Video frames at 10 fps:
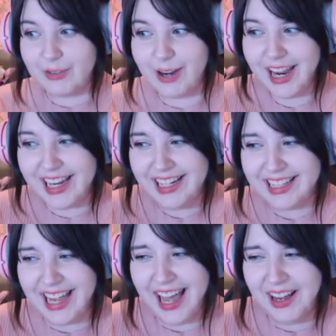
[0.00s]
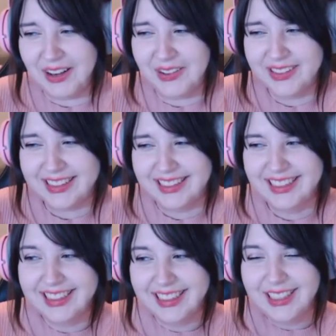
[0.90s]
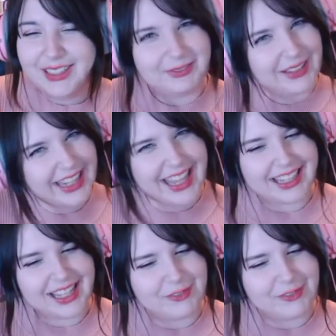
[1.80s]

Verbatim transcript: right now, but it,